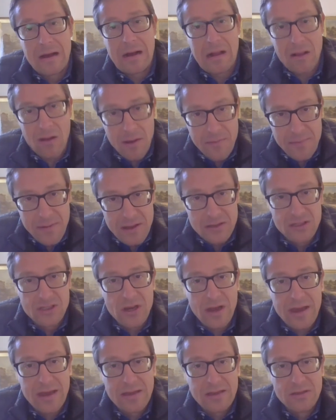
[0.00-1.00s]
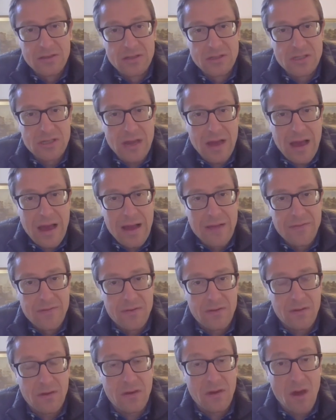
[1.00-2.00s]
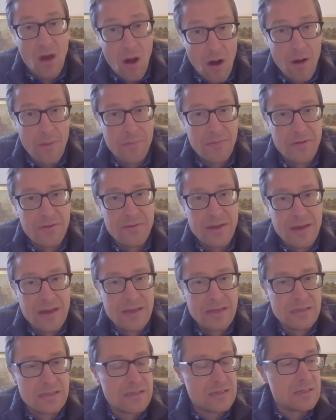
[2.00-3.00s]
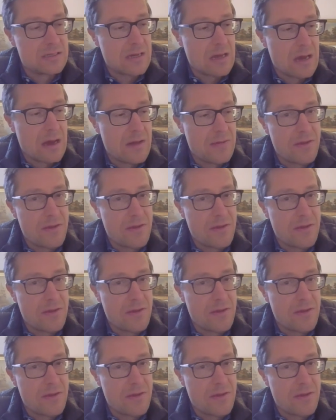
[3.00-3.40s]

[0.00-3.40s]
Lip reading: climate change and carbon is